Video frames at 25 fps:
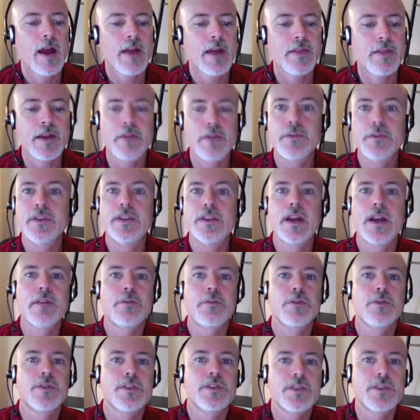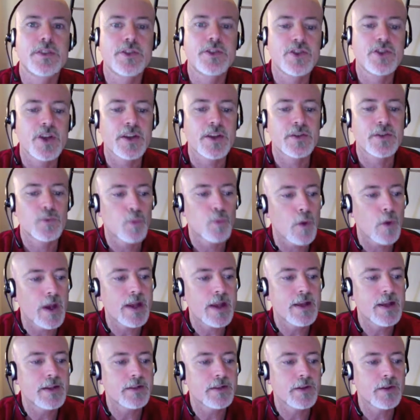and they have endeavored to suggest
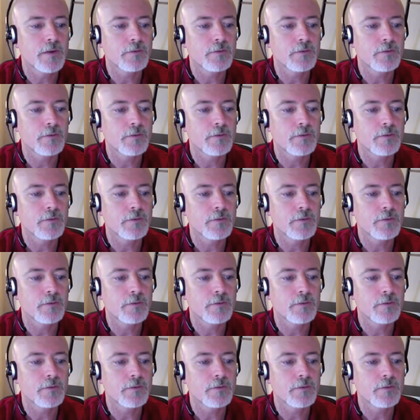ways